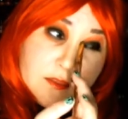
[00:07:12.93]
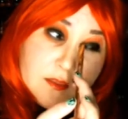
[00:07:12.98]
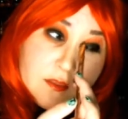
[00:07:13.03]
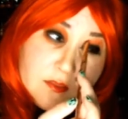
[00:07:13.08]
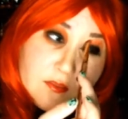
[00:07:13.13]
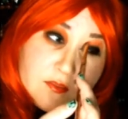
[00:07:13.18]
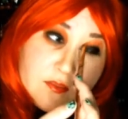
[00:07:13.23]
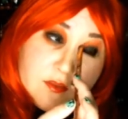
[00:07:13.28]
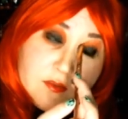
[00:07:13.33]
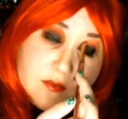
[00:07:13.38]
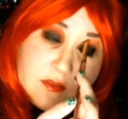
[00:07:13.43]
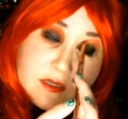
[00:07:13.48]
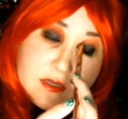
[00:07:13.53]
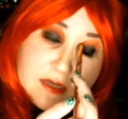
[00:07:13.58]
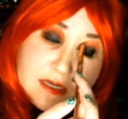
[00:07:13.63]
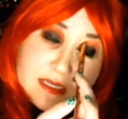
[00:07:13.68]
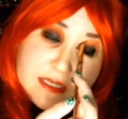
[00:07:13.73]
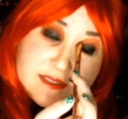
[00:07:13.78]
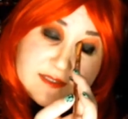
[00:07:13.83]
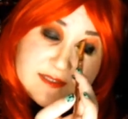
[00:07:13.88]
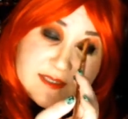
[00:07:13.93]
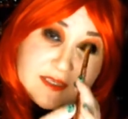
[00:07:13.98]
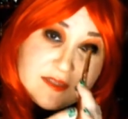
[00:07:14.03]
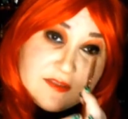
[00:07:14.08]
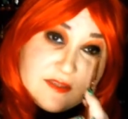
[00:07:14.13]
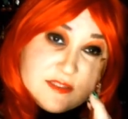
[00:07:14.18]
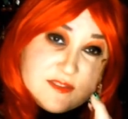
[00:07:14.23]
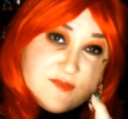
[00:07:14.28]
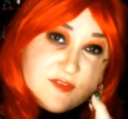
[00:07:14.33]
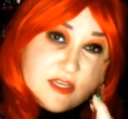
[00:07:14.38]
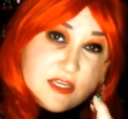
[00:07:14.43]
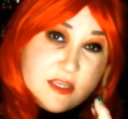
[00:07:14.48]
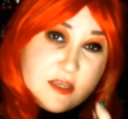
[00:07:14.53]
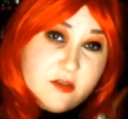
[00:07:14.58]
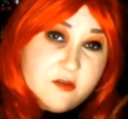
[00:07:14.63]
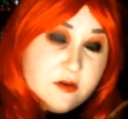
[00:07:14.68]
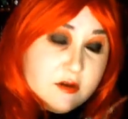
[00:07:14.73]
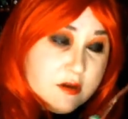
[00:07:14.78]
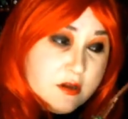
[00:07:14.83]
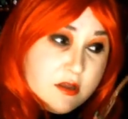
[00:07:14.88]
The lyrics in this
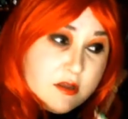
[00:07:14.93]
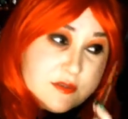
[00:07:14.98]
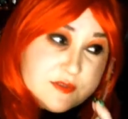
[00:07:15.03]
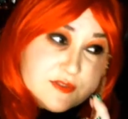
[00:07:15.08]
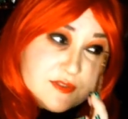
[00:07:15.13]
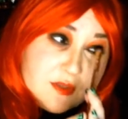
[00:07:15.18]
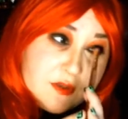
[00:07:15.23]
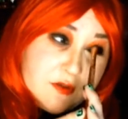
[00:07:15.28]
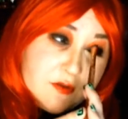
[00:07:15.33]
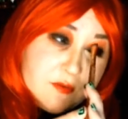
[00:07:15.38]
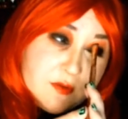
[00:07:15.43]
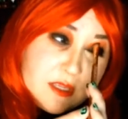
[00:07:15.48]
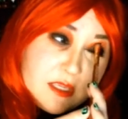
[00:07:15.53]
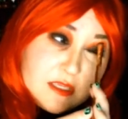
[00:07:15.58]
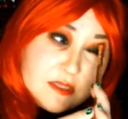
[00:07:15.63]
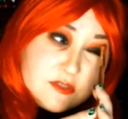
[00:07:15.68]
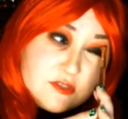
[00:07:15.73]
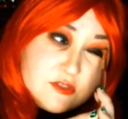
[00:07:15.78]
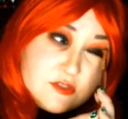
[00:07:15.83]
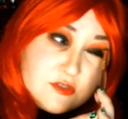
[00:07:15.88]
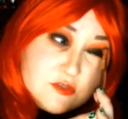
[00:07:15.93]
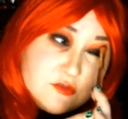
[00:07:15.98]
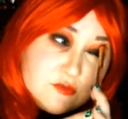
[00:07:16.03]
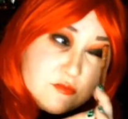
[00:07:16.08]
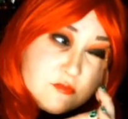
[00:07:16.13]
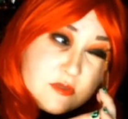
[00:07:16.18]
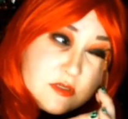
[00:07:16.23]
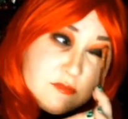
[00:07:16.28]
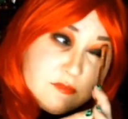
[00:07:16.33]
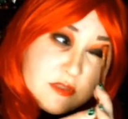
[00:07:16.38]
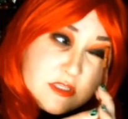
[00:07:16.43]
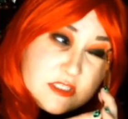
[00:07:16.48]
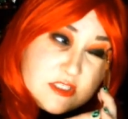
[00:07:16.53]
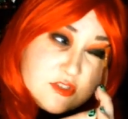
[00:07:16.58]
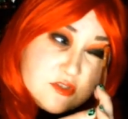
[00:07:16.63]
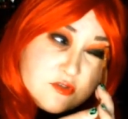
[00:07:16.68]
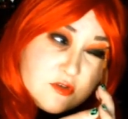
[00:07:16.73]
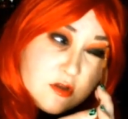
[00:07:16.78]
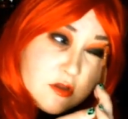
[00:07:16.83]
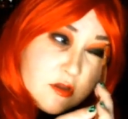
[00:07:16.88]
video are also extremely
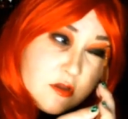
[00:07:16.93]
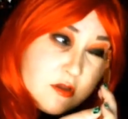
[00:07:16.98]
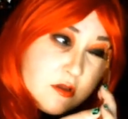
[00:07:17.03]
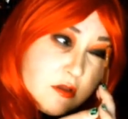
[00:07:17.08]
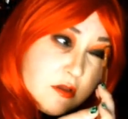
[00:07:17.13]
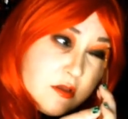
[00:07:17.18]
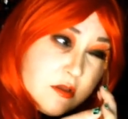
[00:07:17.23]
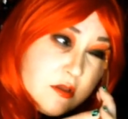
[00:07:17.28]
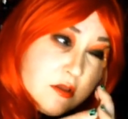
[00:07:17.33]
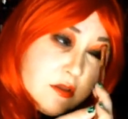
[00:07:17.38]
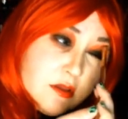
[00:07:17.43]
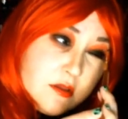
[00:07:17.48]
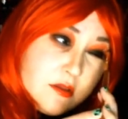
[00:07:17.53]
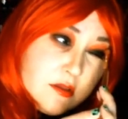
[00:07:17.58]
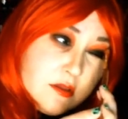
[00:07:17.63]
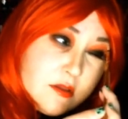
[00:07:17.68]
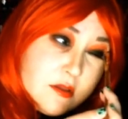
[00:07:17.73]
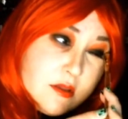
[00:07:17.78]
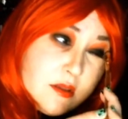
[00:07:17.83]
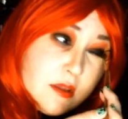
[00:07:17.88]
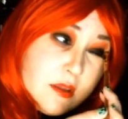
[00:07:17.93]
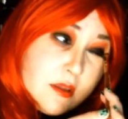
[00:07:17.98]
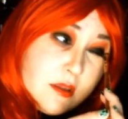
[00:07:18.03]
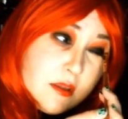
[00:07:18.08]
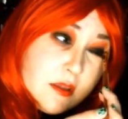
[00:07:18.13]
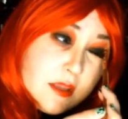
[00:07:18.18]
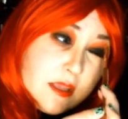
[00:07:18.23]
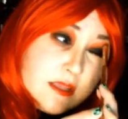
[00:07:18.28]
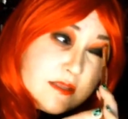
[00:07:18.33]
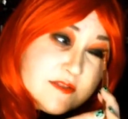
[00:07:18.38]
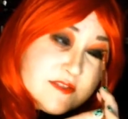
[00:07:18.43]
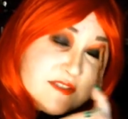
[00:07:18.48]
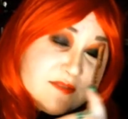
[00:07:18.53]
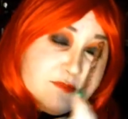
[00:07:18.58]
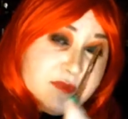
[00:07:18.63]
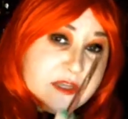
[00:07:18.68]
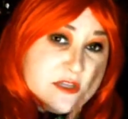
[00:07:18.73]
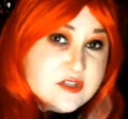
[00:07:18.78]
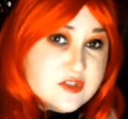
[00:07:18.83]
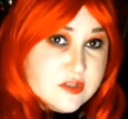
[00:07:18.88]
strong,
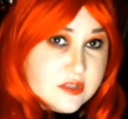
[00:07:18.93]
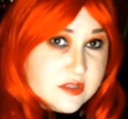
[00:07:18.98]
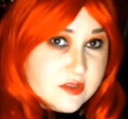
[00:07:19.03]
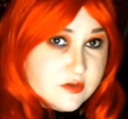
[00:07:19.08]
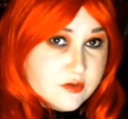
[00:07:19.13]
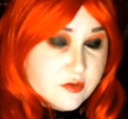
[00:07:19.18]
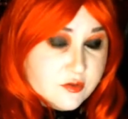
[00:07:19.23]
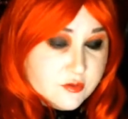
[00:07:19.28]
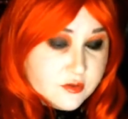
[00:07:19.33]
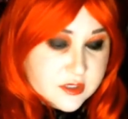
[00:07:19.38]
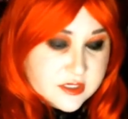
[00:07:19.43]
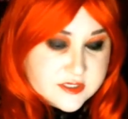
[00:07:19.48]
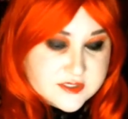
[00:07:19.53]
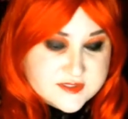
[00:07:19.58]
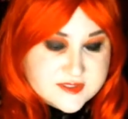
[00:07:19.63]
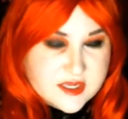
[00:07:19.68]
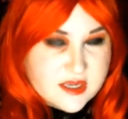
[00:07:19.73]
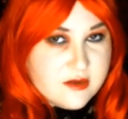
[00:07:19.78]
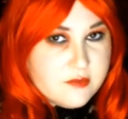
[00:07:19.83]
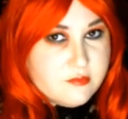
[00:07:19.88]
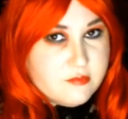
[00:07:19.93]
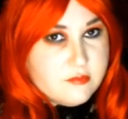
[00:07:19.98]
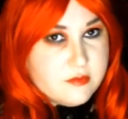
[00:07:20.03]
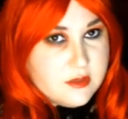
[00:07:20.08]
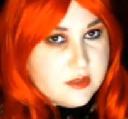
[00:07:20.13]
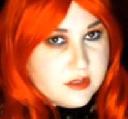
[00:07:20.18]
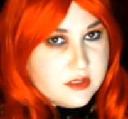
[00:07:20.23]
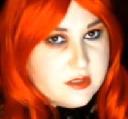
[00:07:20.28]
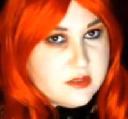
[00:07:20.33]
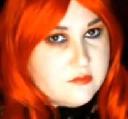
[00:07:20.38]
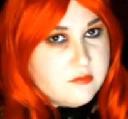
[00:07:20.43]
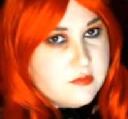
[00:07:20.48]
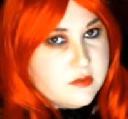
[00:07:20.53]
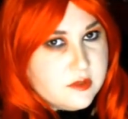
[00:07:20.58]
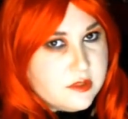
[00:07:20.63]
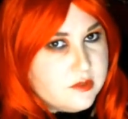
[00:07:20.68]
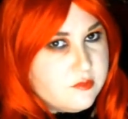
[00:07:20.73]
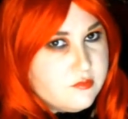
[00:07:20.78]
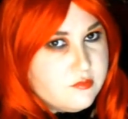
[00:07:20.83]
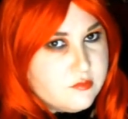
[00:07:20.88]
especially the chorus. I really,
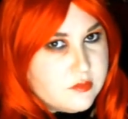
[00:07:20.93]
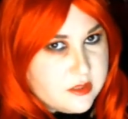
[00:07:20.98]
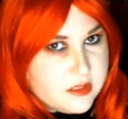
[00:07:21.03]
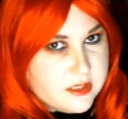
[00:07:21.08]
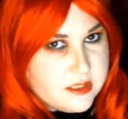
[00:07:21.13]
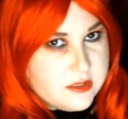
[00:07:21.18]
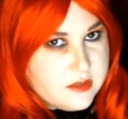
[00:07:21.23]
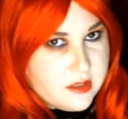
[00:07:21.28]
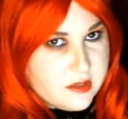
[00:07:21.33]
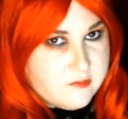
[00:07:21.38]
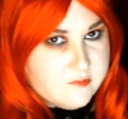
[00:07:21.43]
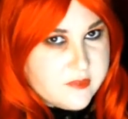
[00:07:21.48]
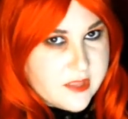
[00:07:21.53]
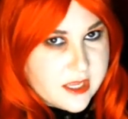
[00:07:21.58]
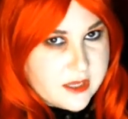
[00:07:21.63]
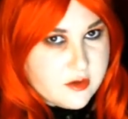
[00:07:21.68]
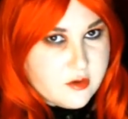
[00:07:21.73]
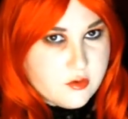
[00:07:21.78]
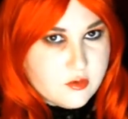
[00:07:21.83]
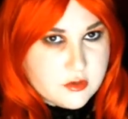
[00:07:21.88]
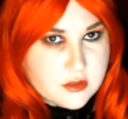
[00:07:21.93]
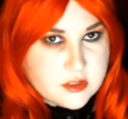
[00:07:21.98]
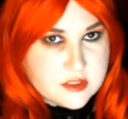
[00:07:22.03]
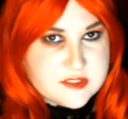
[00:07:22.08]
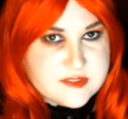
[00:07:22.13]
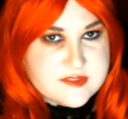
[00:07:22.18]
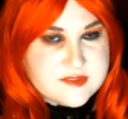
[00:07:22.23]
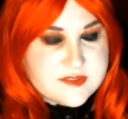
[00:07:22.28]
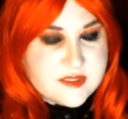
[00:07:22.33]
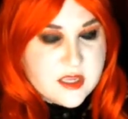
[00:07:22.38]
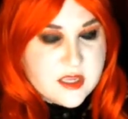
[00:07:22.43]
really, really love that chorus.